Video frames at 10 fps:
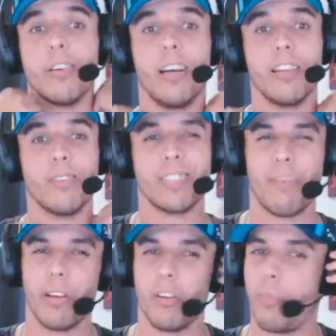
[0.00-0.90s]
I think it was
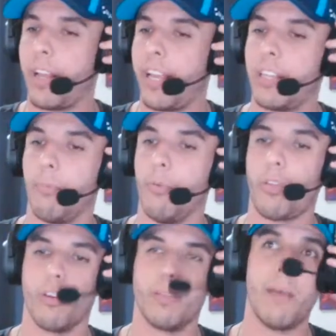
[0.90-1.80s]
Emma who kicked the ball
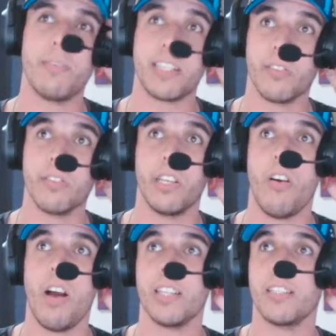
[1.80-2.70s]
through, but that was actually really
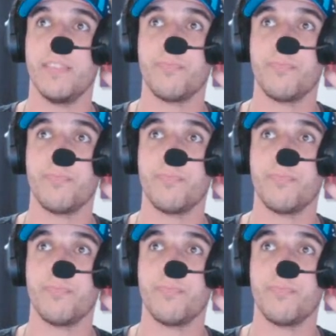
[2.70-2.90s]
nice.